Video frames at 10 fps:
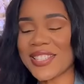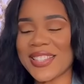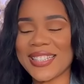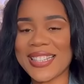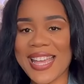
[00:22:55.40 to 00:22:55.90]
so
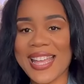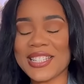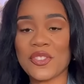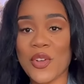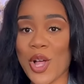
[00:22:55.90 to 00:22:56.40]
the
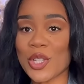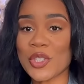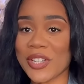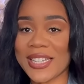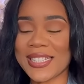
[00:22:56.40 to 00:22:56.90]
last fall
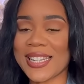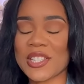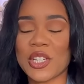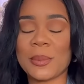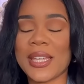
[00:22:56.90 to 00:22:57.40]
trend that is
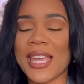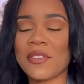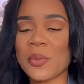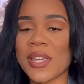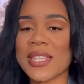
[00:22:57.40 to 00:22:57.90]
going to be
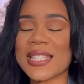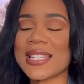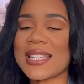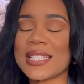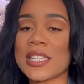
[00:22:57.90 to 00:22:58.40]
everywhere this
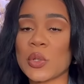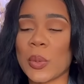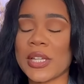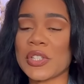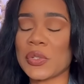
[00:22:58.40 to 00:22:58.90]
season is
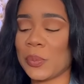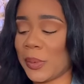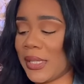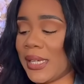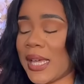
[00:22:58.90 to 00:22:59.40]
going to
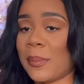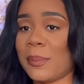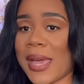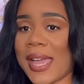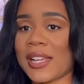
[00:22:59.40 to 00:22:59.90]
be
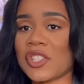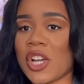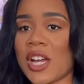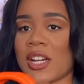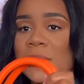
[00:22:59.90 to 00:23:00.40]
bag
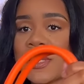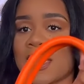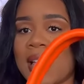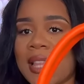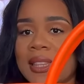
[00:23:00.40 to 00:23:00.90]
charms.
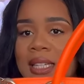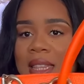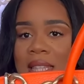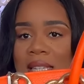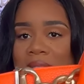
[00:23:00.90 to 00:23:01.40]
Look
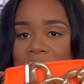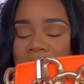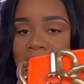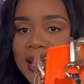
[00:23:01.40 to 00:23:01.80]
at this.